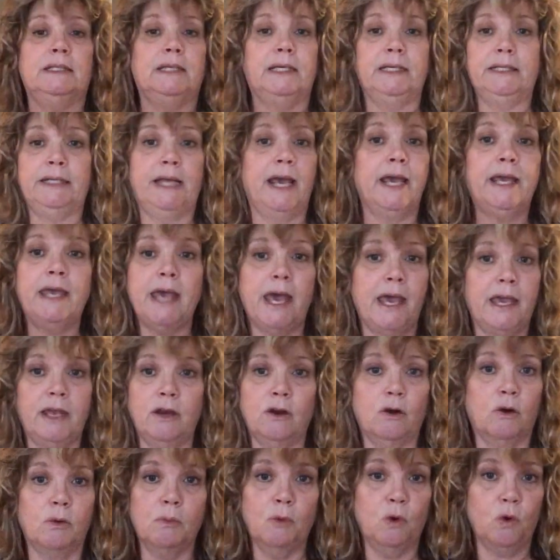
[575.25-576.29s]
A
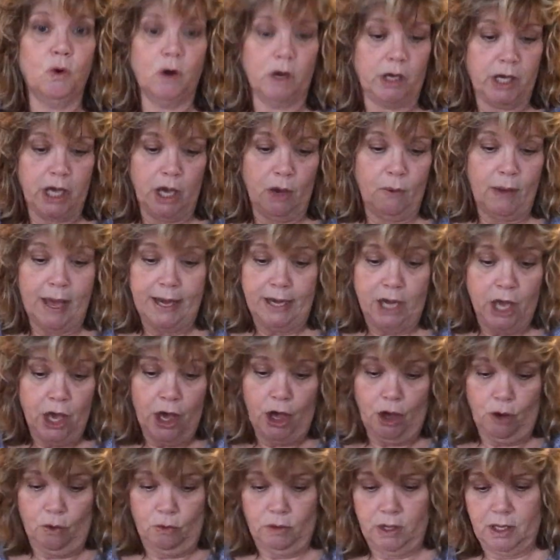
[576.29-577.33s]
decade or more ago, I know.
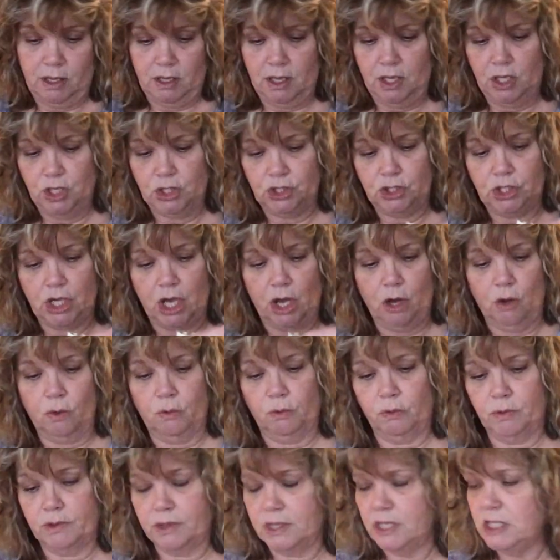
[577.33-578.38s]

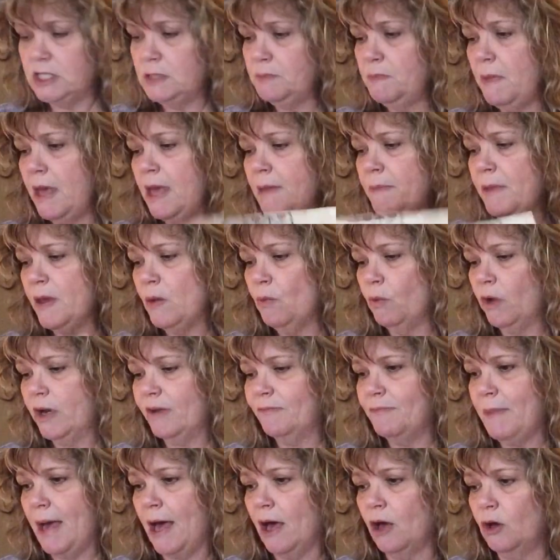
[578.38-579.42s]
So this may be one
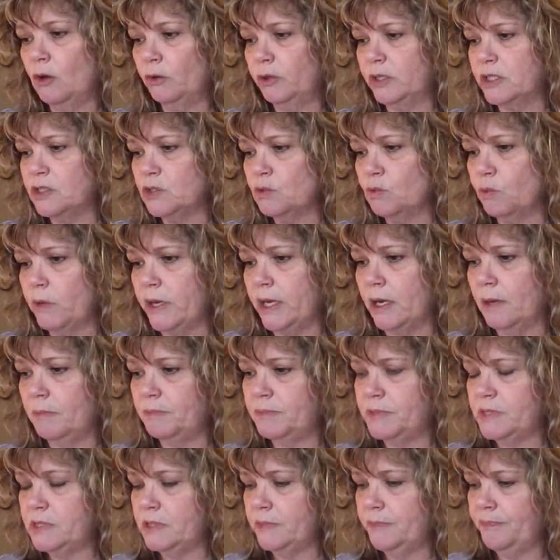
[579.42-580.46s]
of my oldest
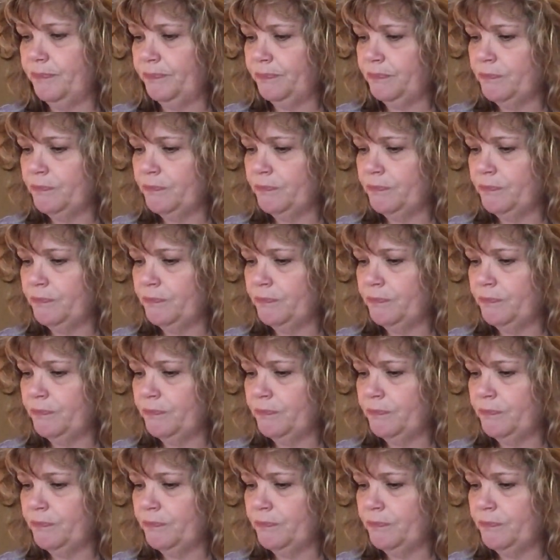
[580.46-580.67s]
WIPs.